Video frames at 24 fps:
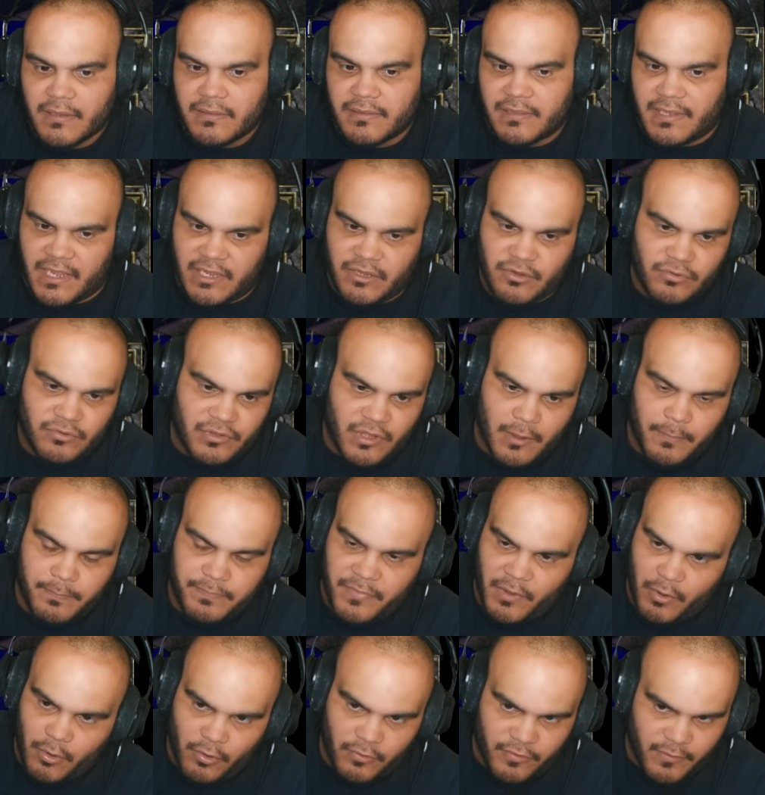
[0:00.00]
then you
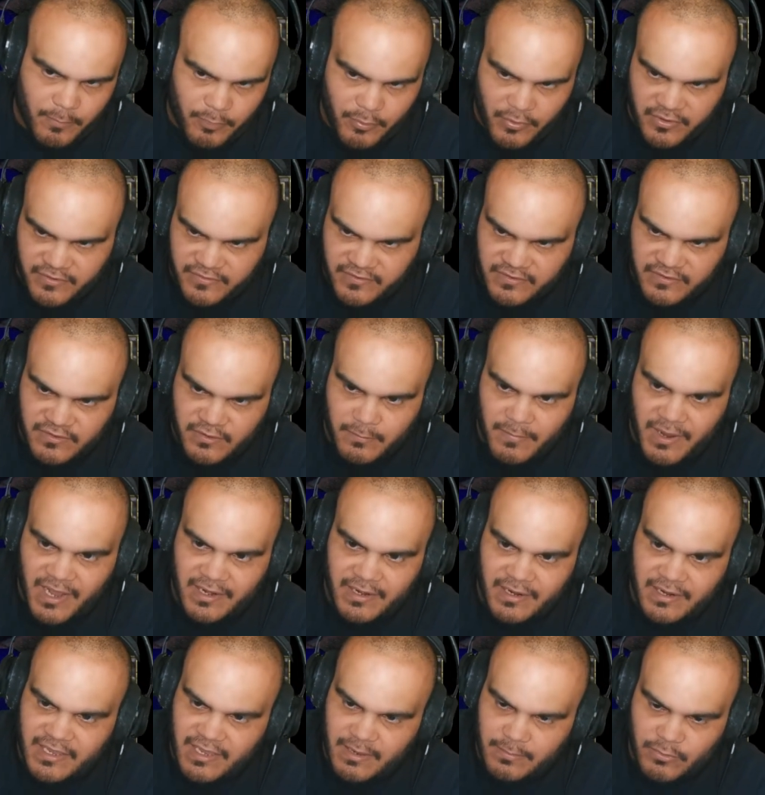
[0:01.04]
dump all the points into
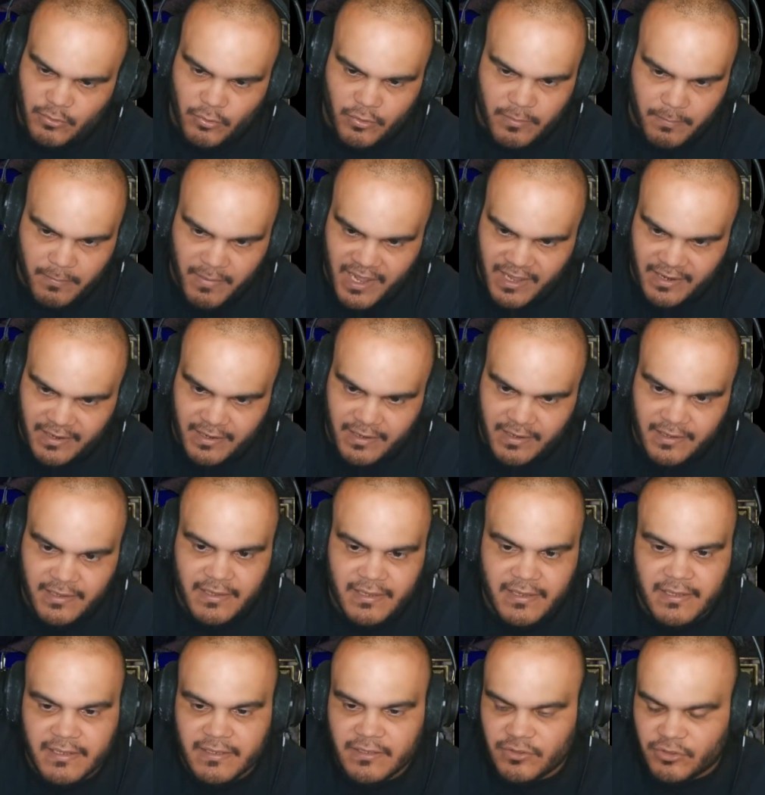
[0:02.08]
mana, keep doing mana.
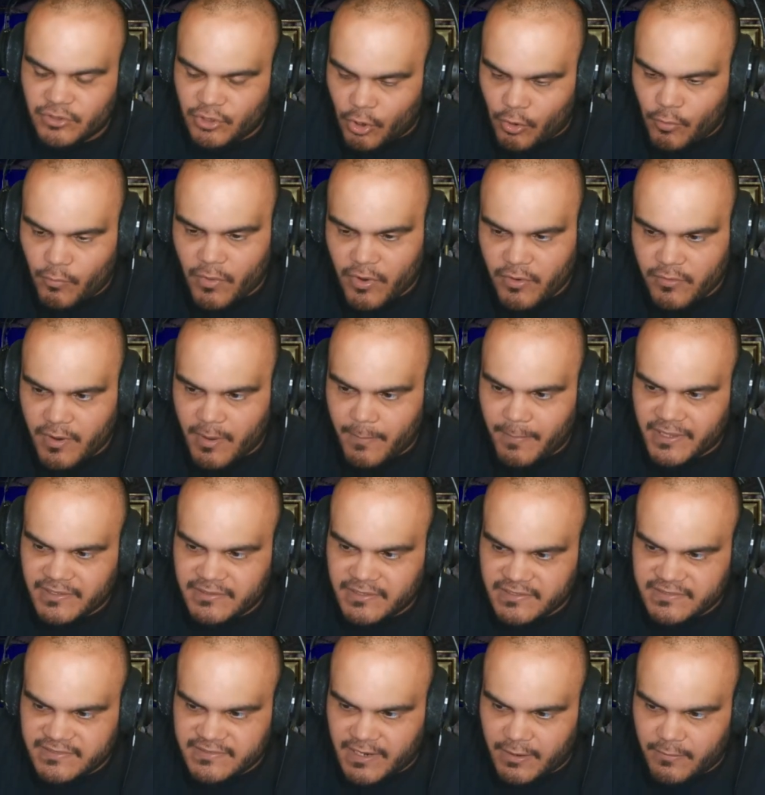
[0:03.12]
Don't worry about
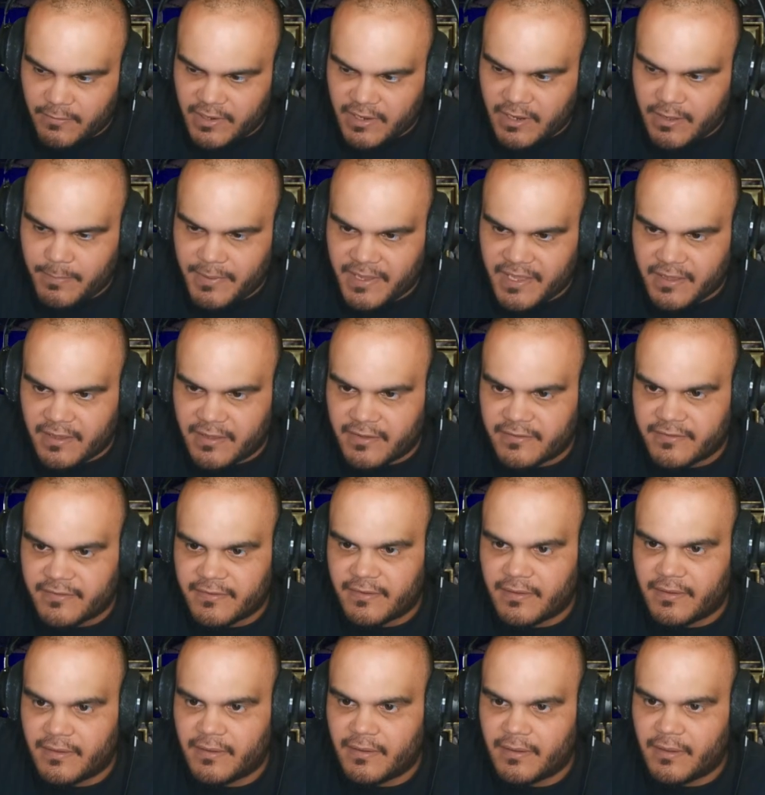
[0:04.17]
dexterity because
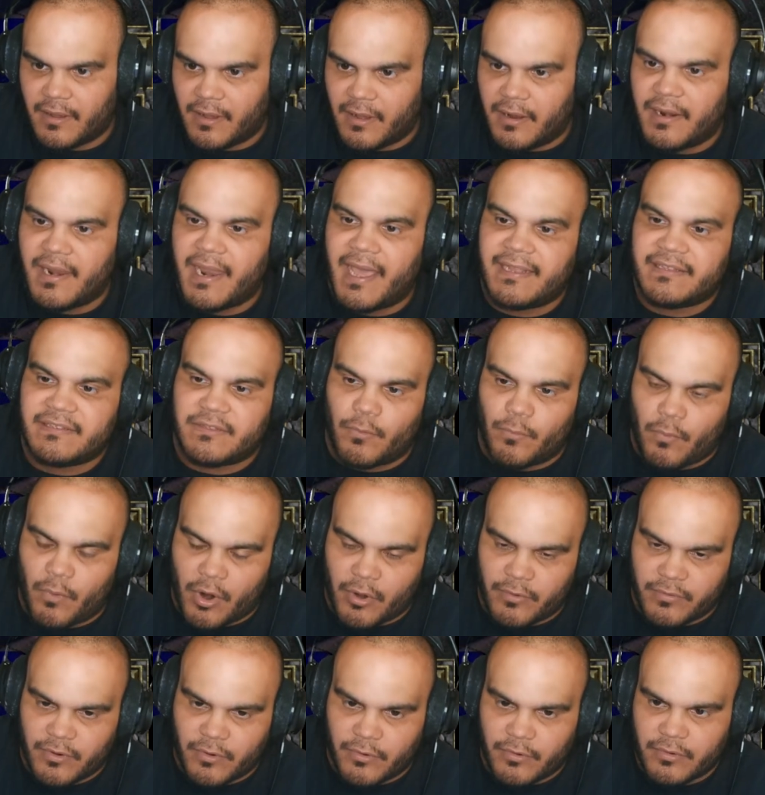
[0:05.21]
unlike the
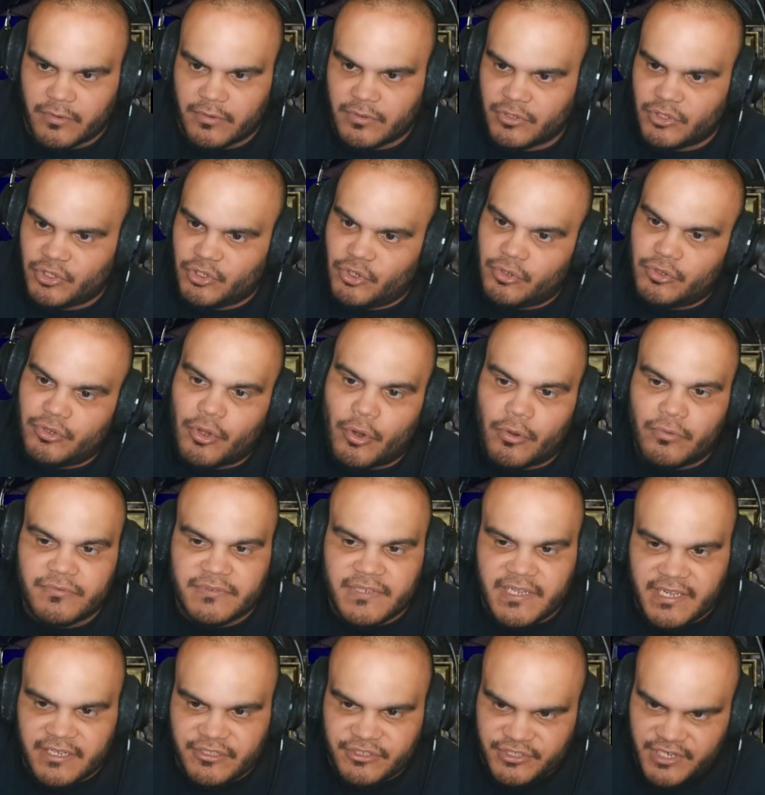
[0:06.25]
warrior, you don't
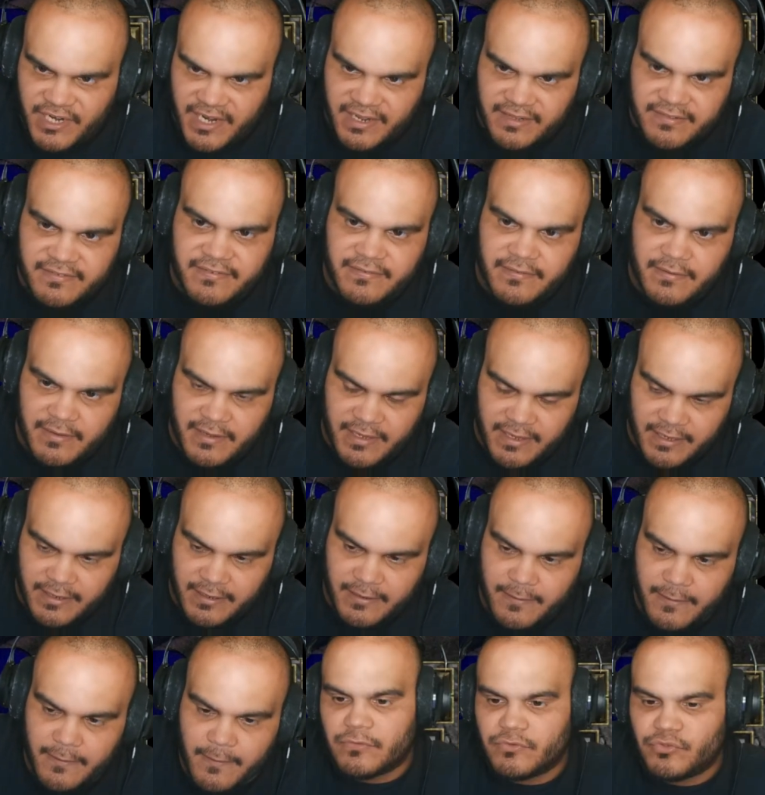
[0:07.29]
need chance to
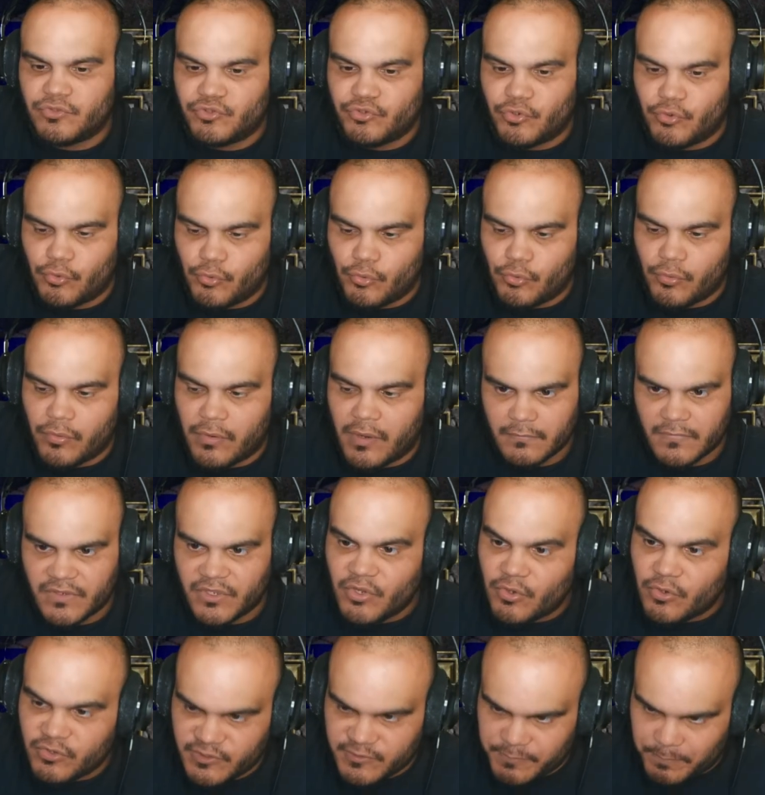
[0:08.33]
hit to
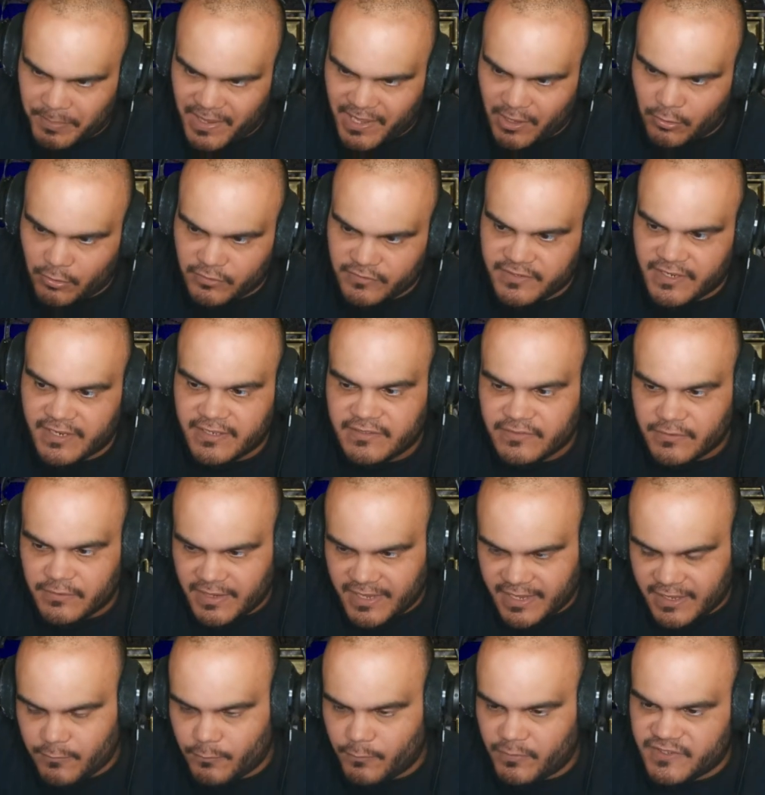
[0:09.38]
use spells and to
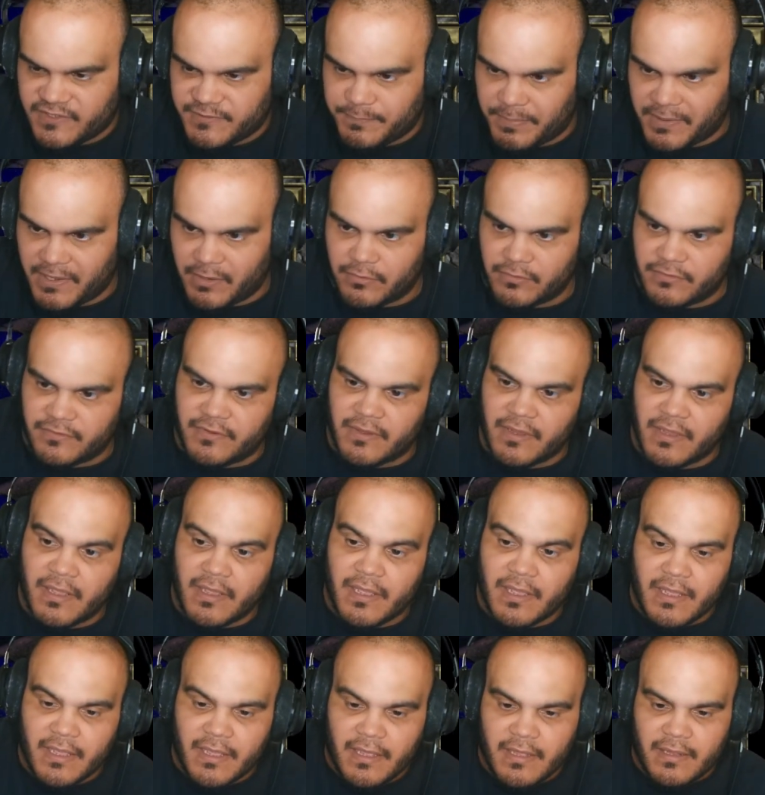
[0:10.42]
hit with spells.
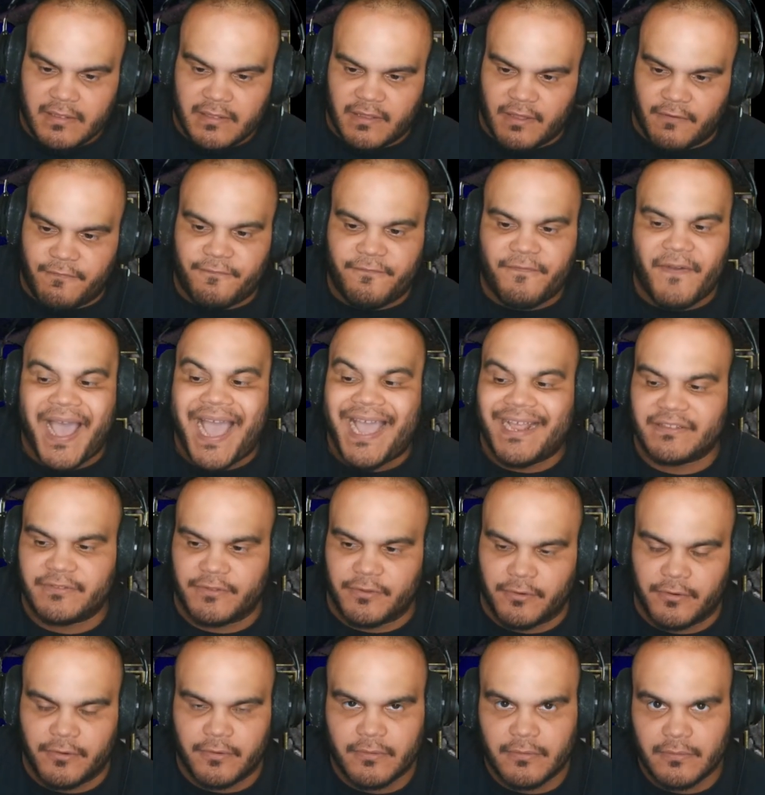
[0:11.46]
The
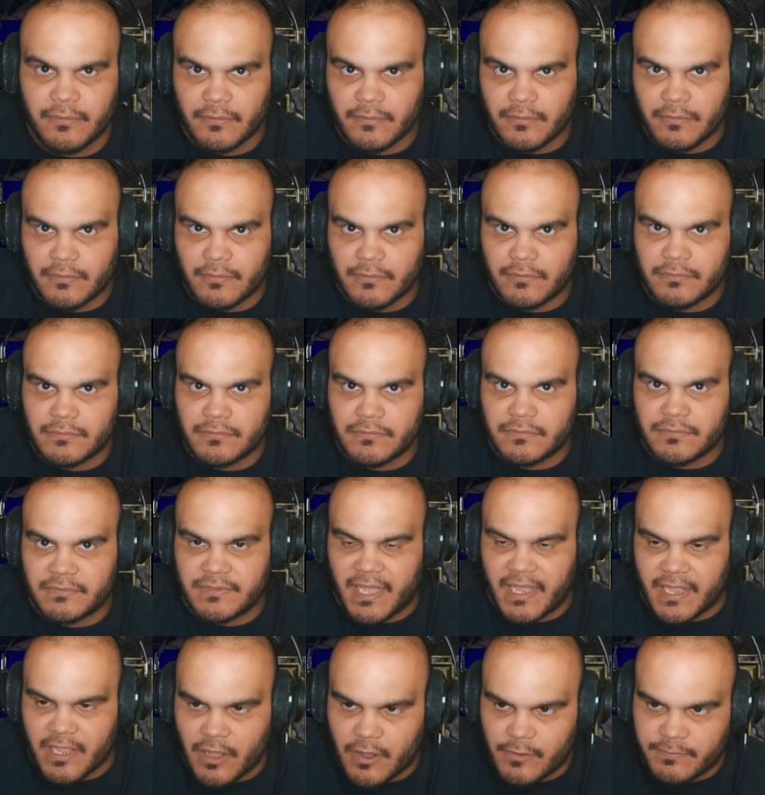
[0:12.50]
factor
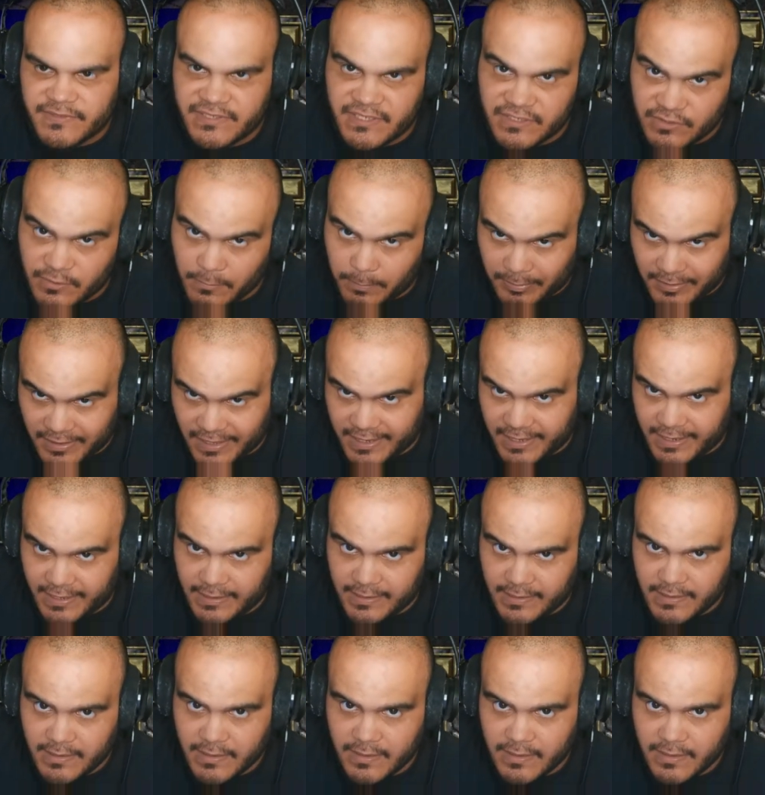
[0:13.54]
that comes into play